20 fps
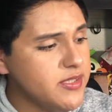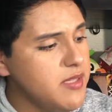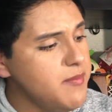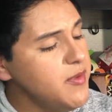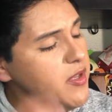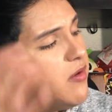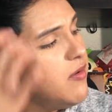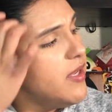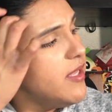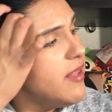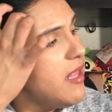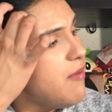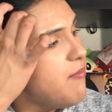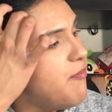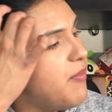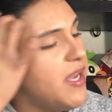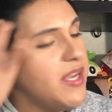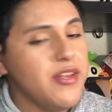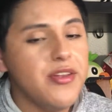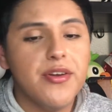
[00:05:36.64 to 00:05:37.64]
Let me go get that
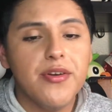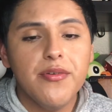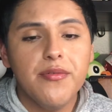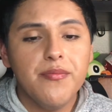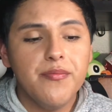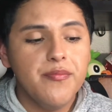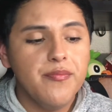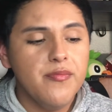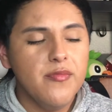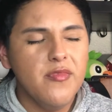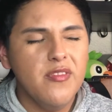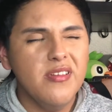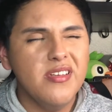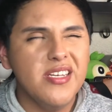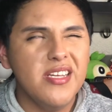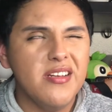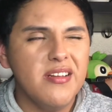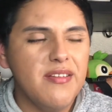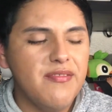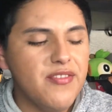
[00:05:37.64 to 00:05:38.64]
binder. Well, I'll
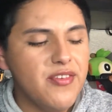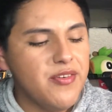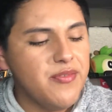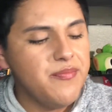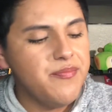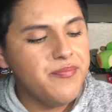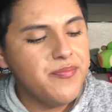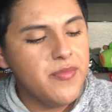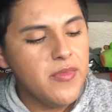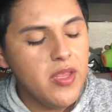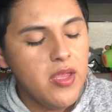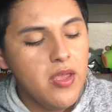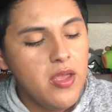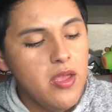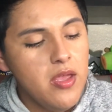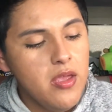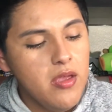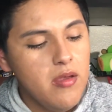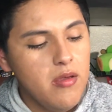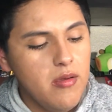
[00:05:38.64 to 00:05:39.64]
get it after.
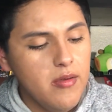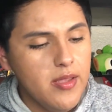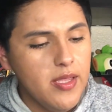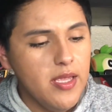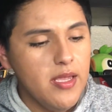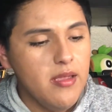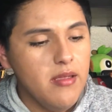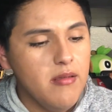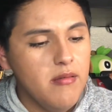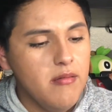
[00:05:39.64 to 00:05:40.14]
Okay.